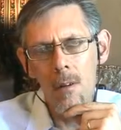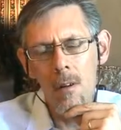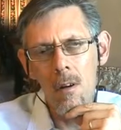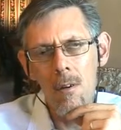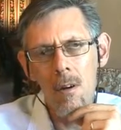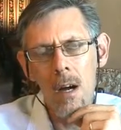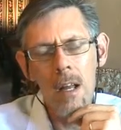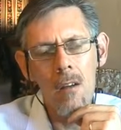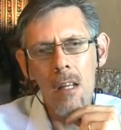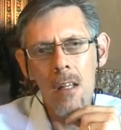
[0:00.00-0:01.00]
You know,
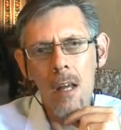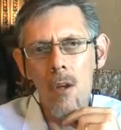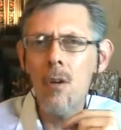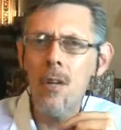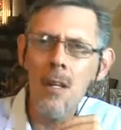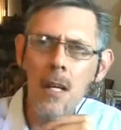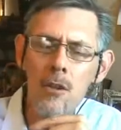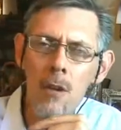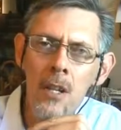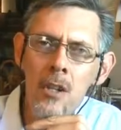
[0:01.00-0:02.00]
I don't need that. Do you think
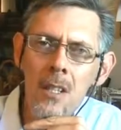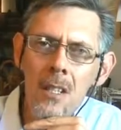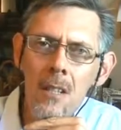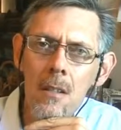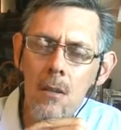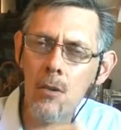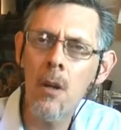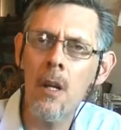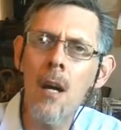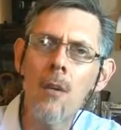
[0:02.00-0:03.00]
that's righteous? That's
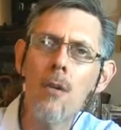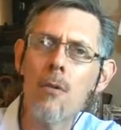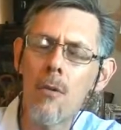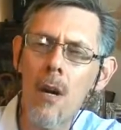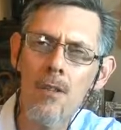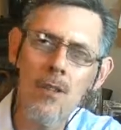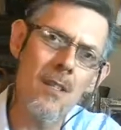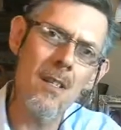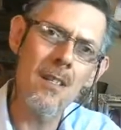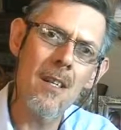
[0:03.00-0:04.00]
not accounted you for
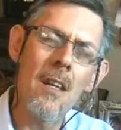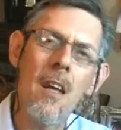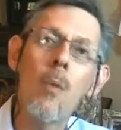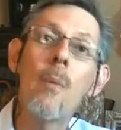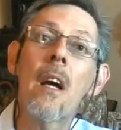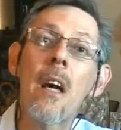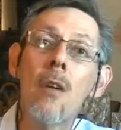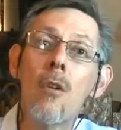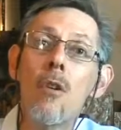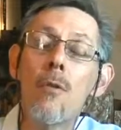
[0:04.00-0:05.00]
righteousness. That will be
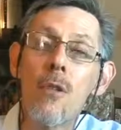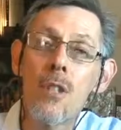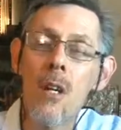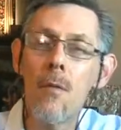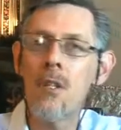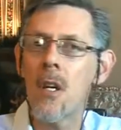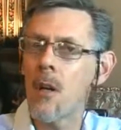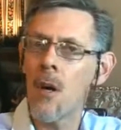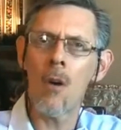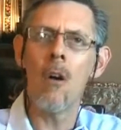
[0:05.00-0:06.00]
accounted you for sin. If you say,
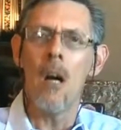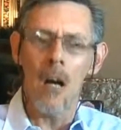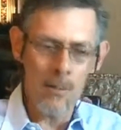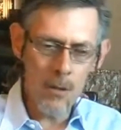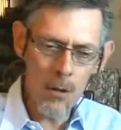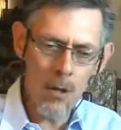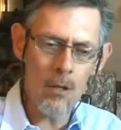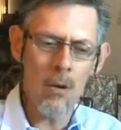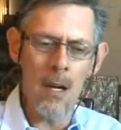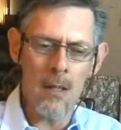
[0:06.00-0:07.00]
no, no, I'm still
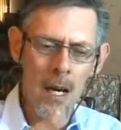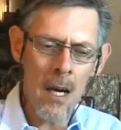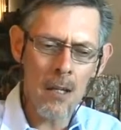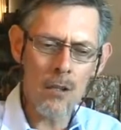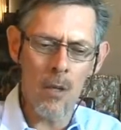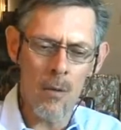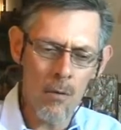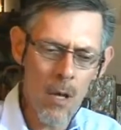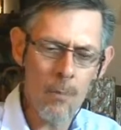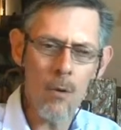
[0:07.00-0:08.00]
going to try and tithe, sow, and
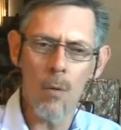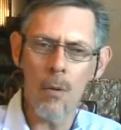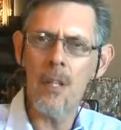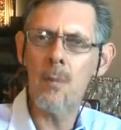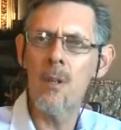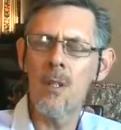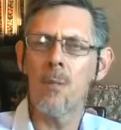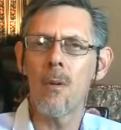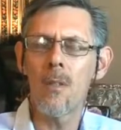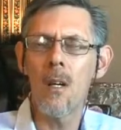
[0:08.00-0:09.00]
reap, do all these
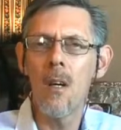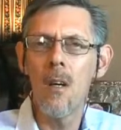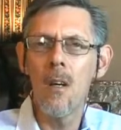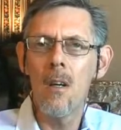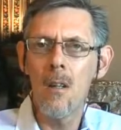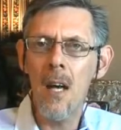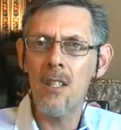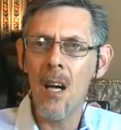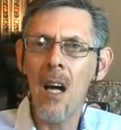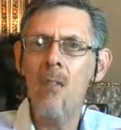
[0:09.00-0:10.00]
principles,
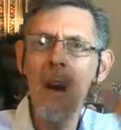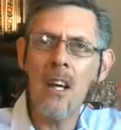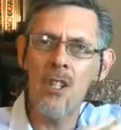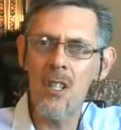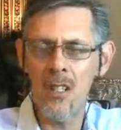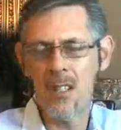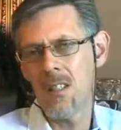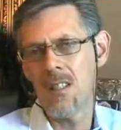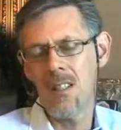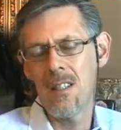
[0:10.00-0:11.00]
that's
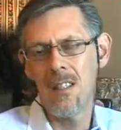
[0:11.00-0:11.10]
unrighteousness.